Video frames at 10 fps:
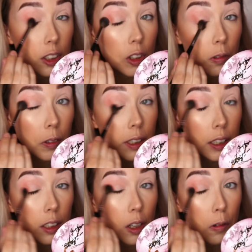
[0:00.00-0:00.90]
I don't
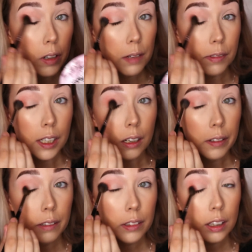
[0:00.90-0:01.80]
really know where I'm
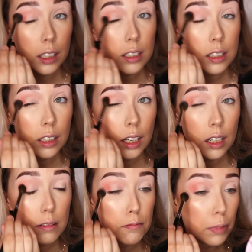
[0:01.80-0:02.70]
going with this
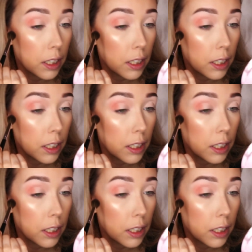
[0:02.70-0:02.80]
yet,